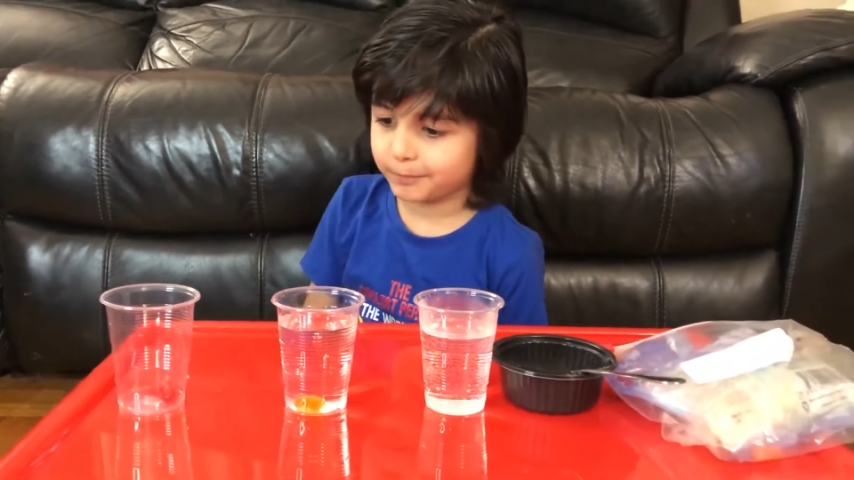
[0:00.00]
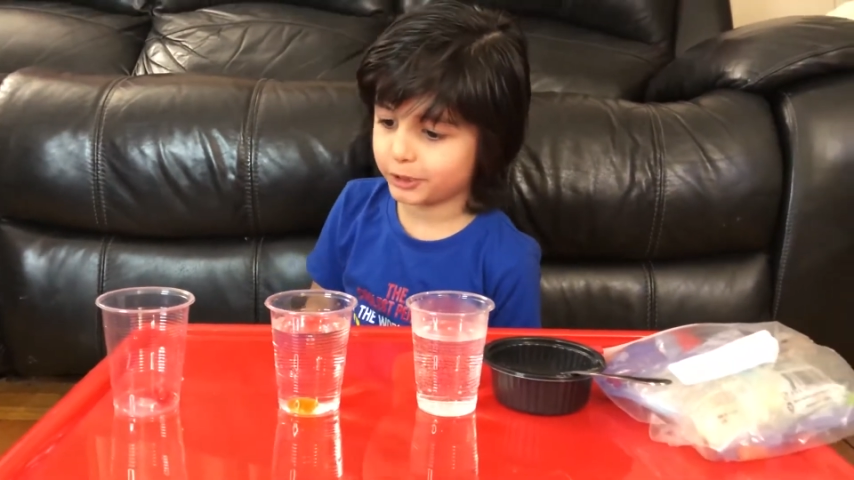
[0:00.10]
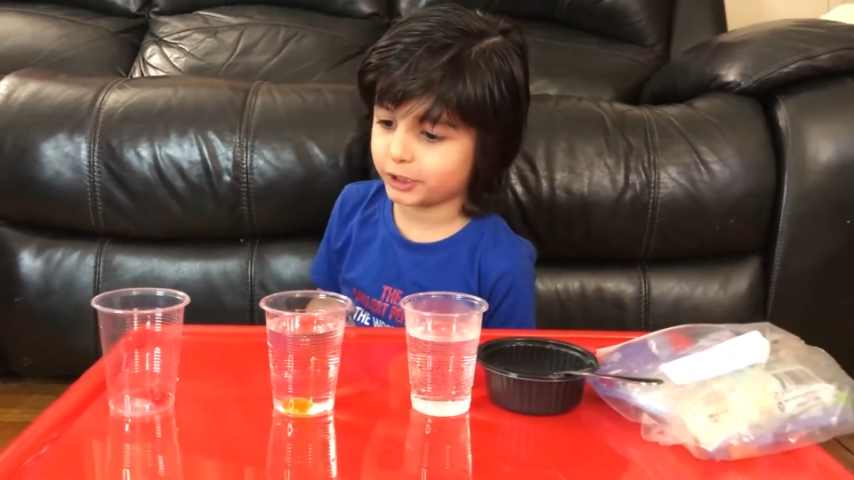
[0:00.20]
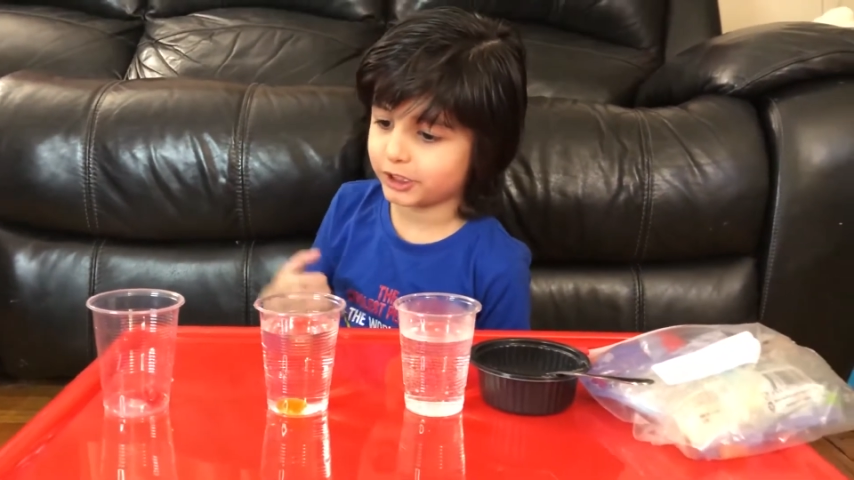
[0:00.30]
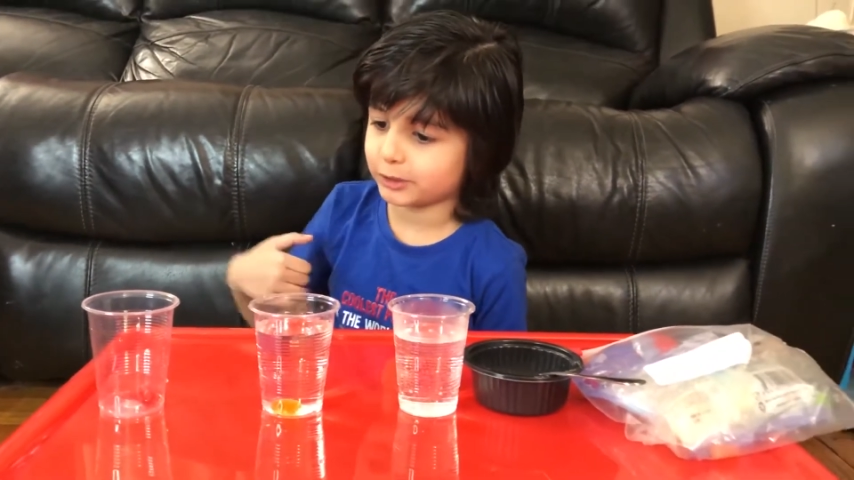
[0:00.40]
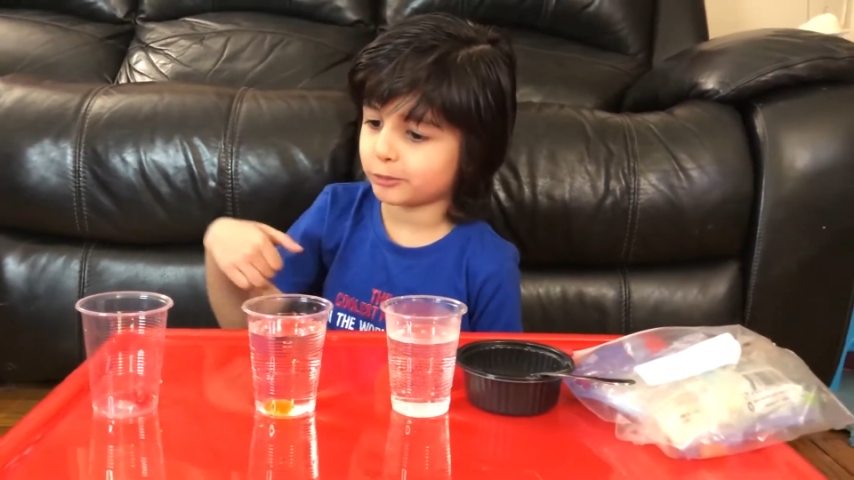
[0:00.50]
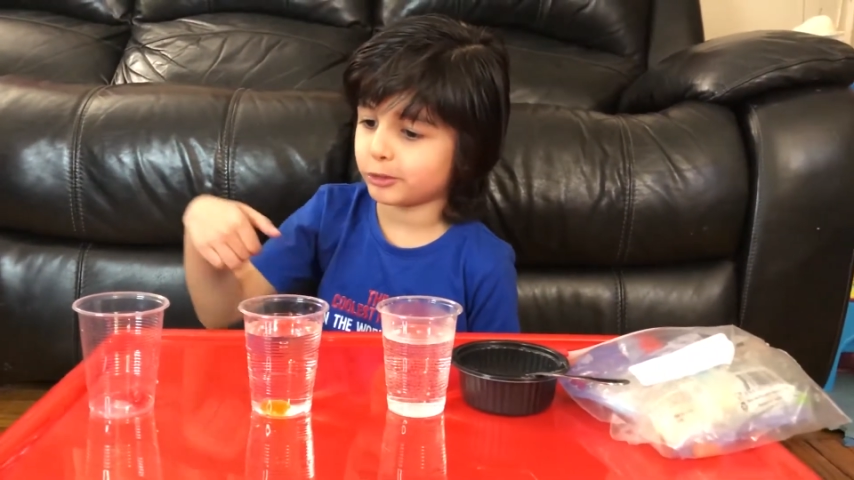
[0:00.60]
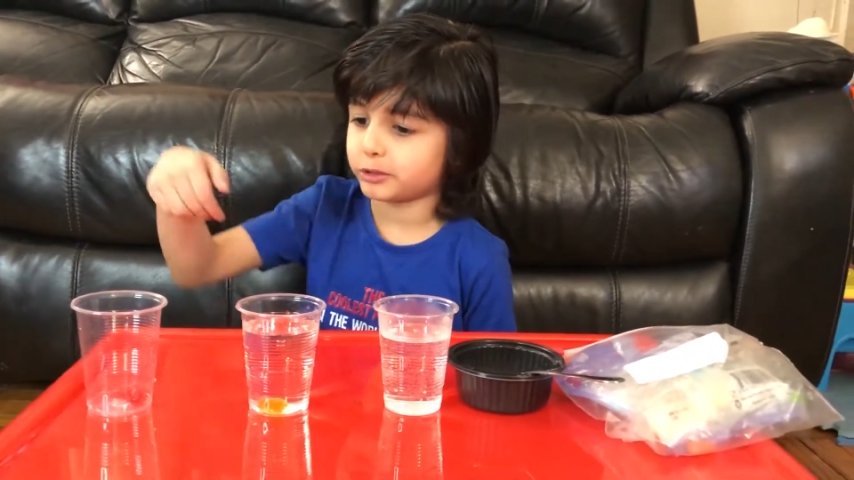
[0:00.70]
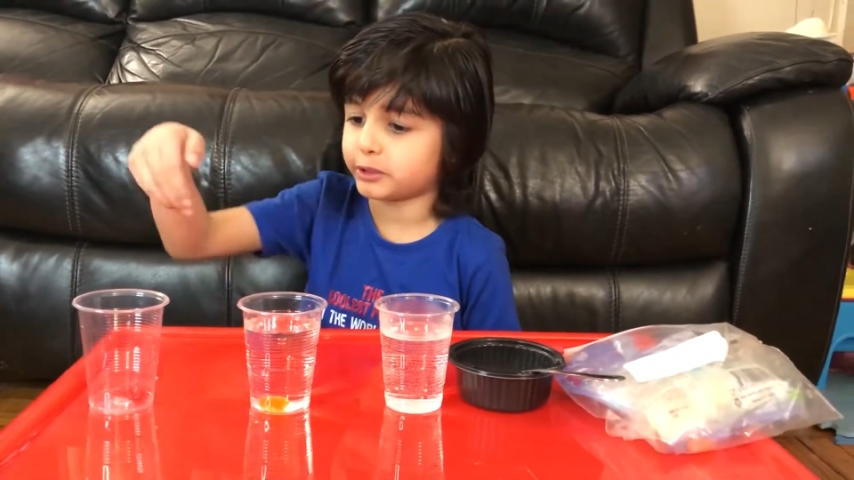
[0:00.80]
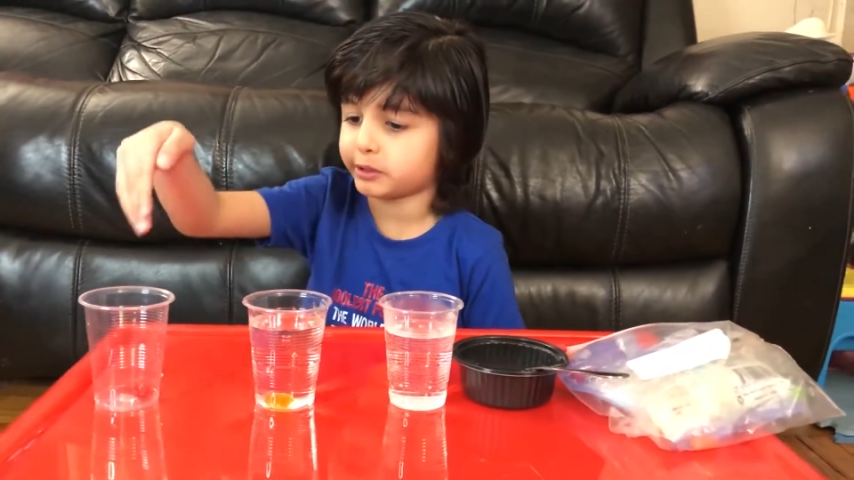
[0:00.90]
But this
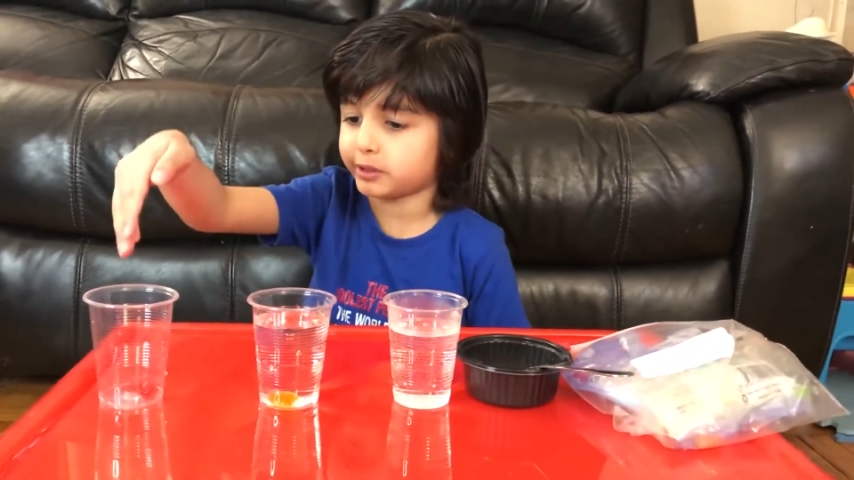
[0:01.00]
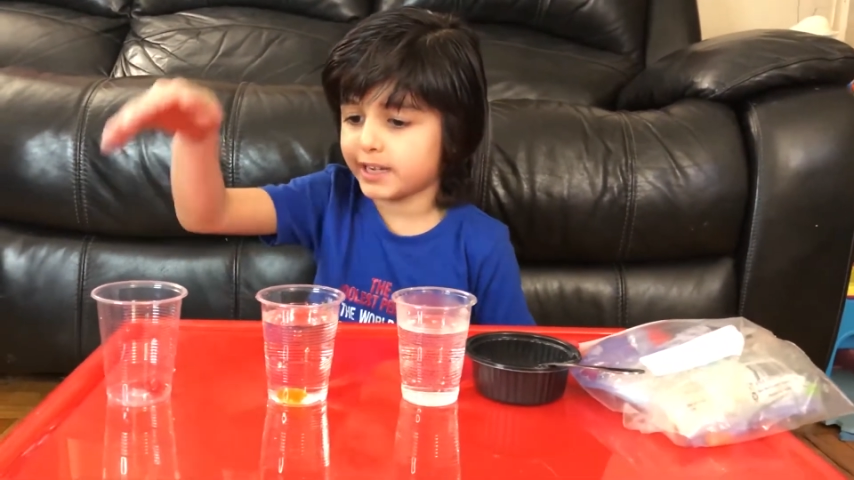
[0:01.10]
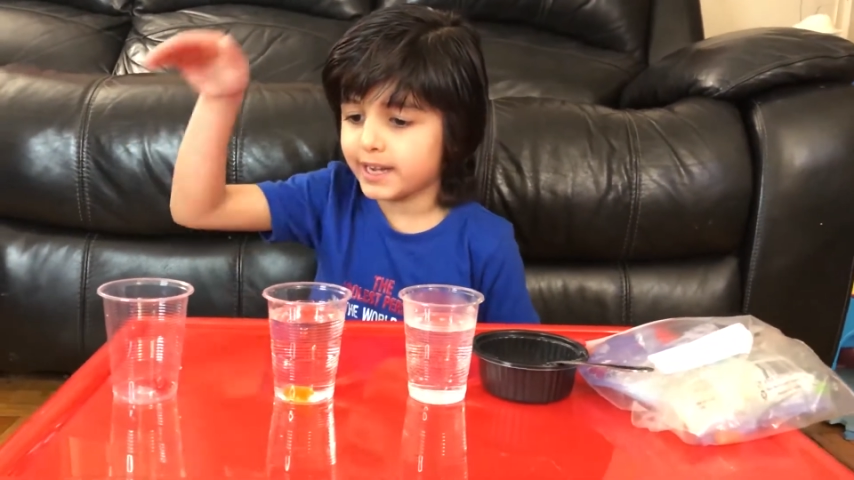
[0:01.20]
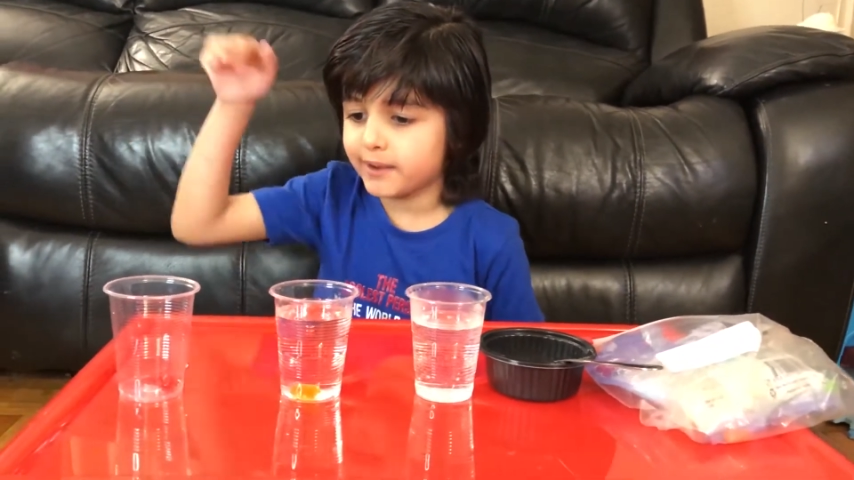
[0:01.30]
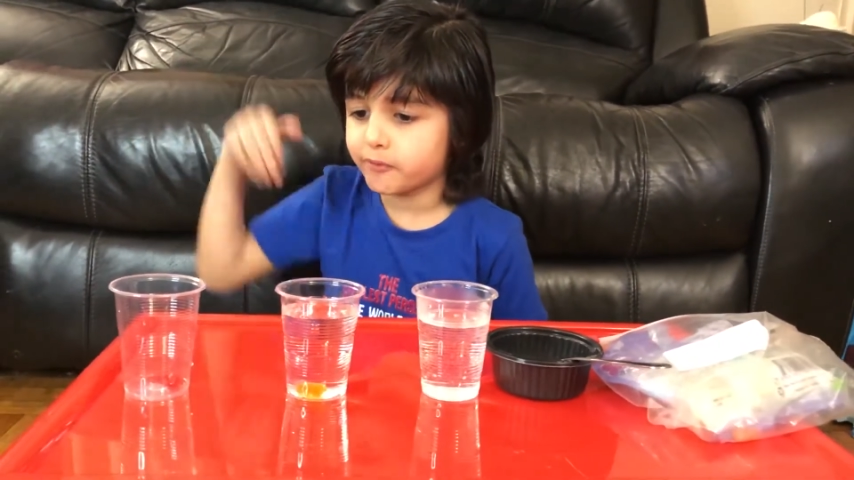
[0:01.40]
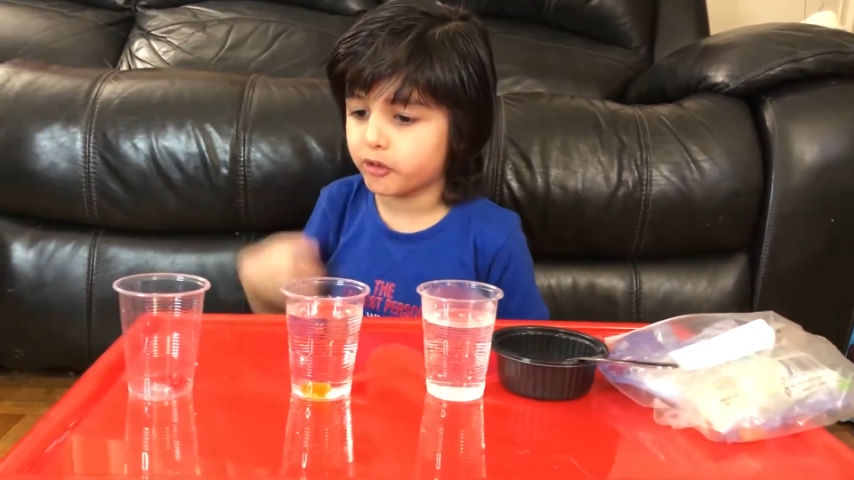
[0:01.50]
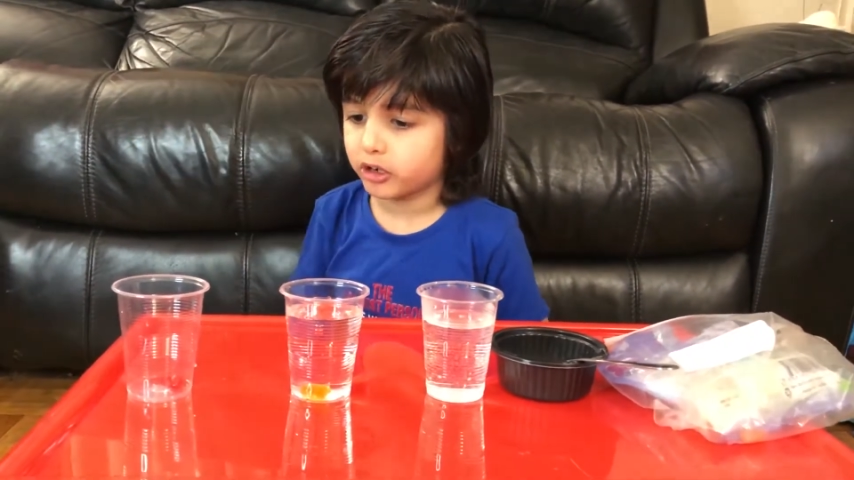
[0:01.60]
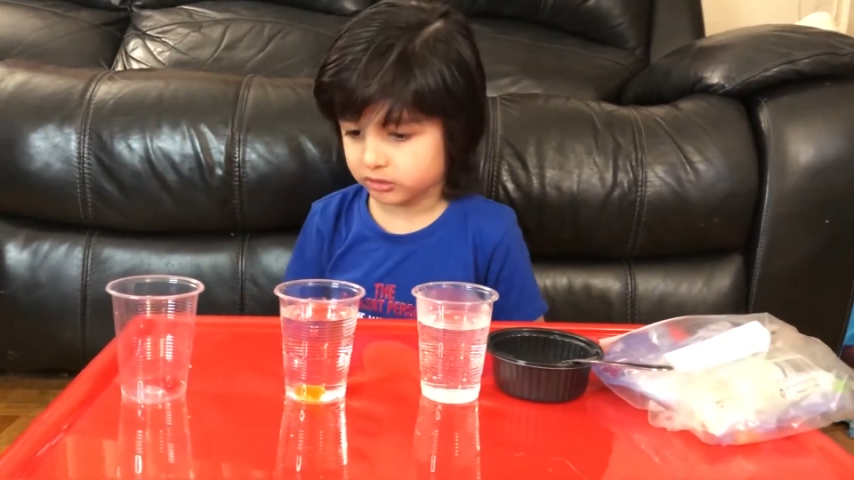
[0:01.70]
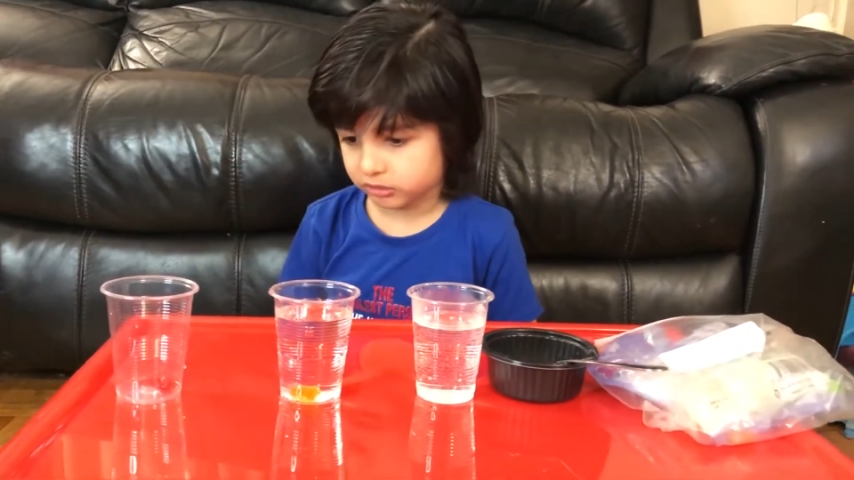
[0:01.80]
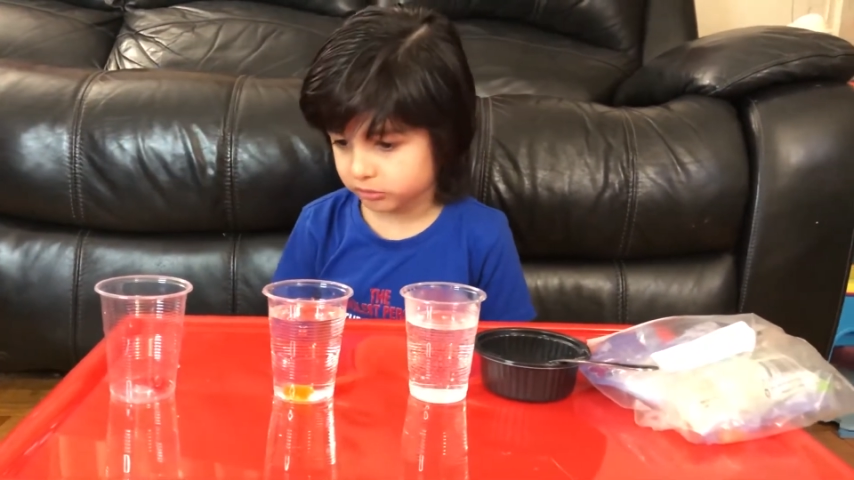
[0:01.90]
one doesn't have water,